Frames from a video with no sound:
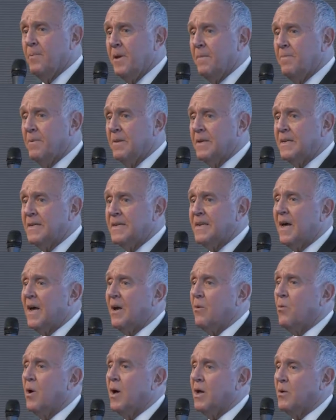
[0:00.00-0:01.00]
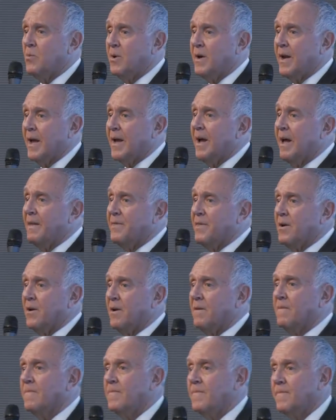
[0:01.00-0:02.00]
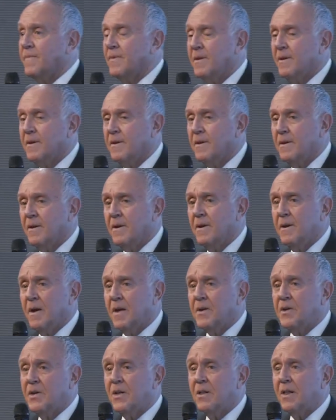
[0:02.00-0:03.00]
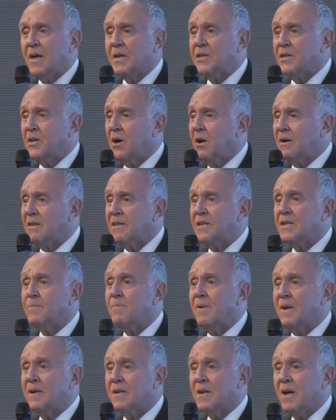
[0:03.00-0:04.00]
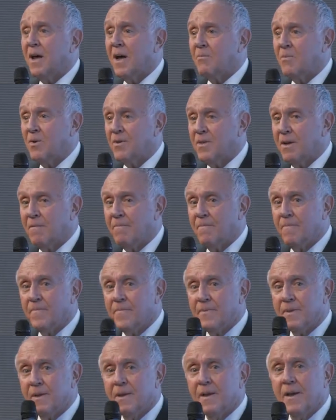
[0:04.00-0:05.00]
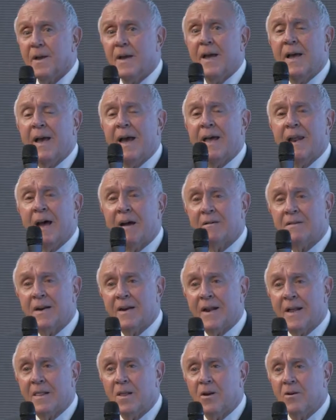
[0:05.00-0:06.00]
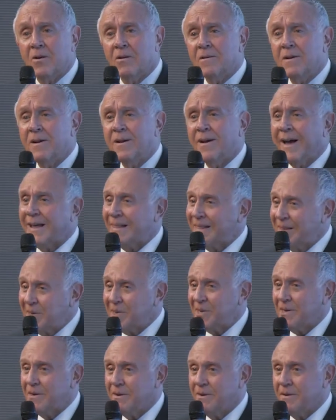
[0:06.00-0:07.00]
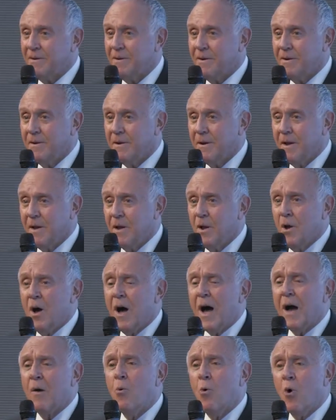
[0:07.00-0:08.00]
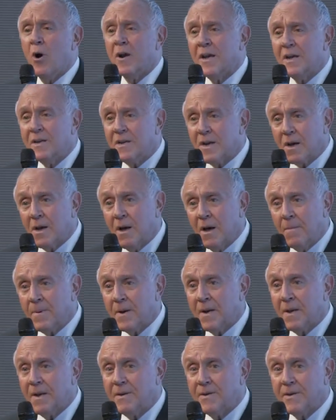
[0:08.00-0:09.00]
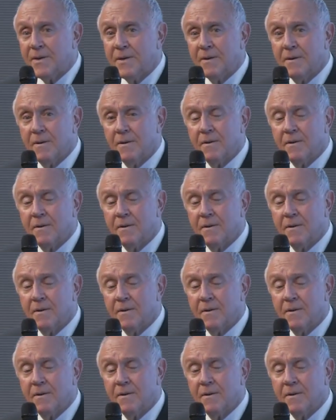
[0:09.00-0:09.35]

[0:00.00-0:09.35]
people in Taiwan when I got there until I started to spend time with them. And how did I learn? I listened. I walk into companies